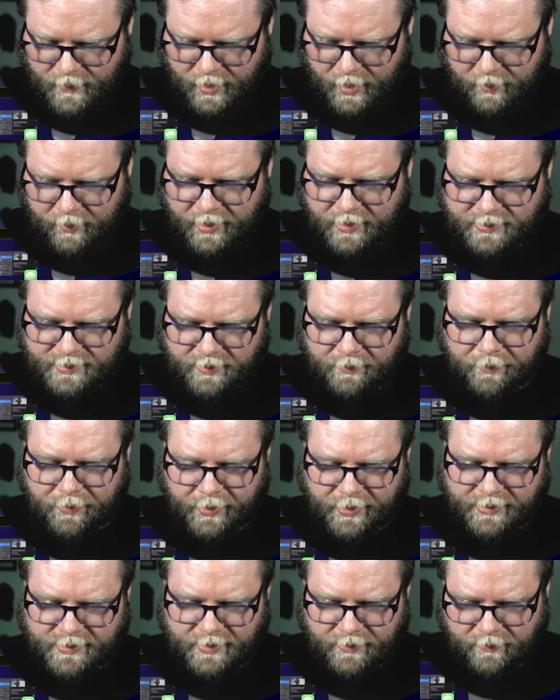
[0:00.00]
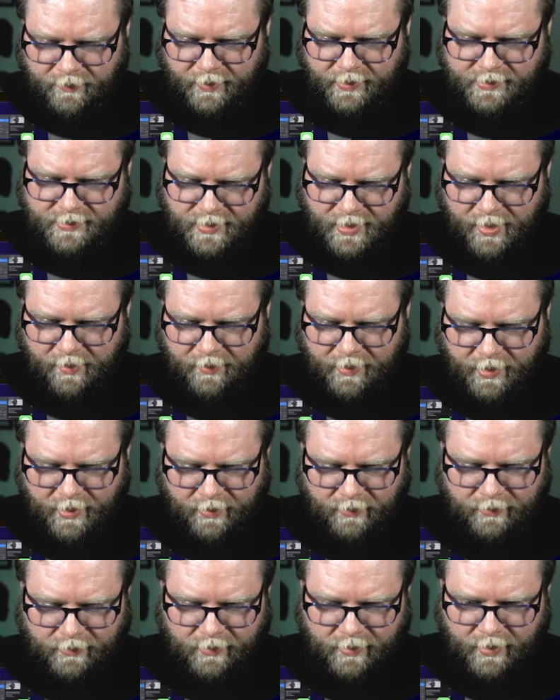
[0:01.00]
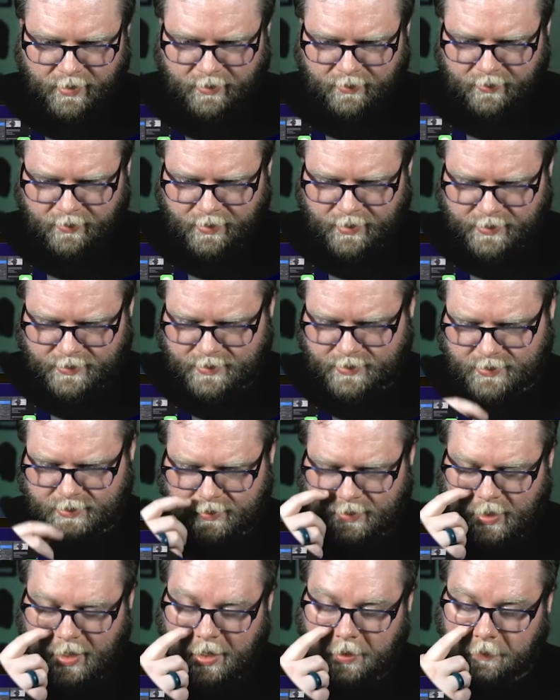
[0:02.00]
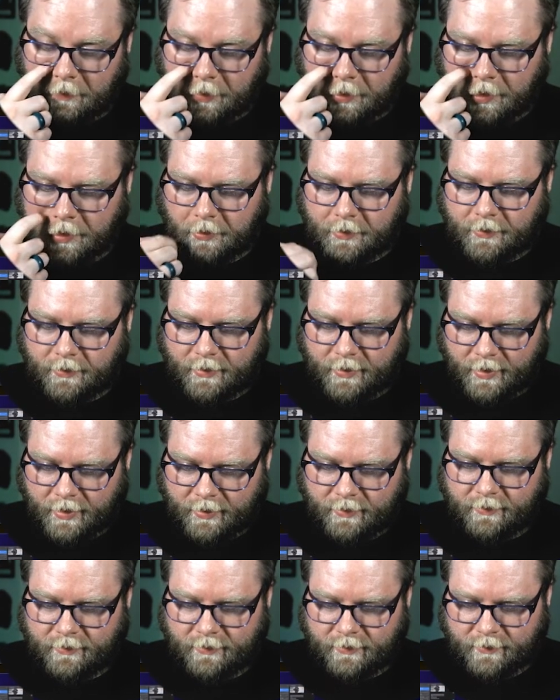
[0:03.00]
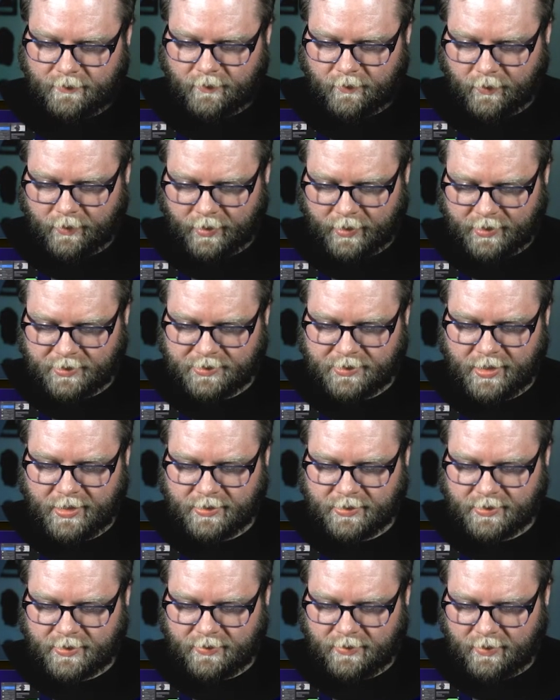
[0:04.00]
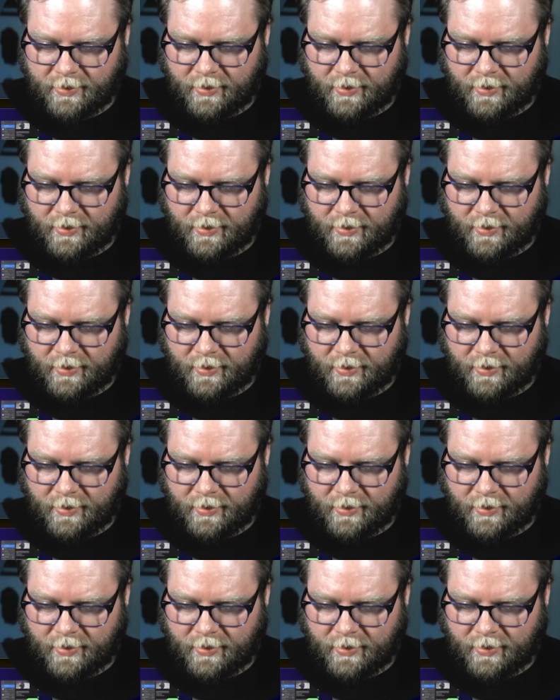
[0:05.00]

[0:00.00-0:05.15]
I mean, it's implicit when it's coming out that it's not, but we're going to change it.